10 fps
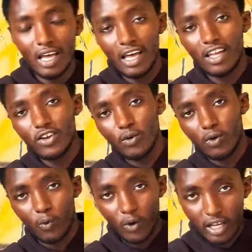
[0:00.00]
and you're
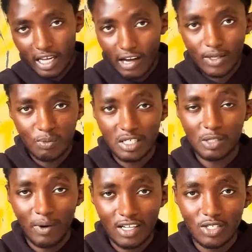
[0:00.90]
working out as much as
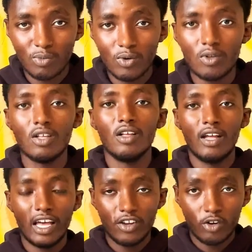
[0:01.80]
possible
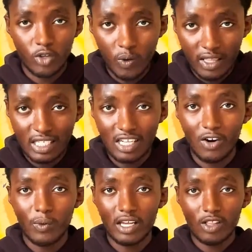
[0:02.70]
and you're doing this on a
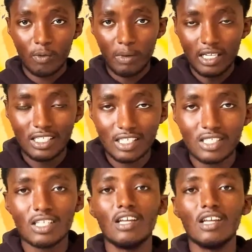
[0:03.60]
regular basis,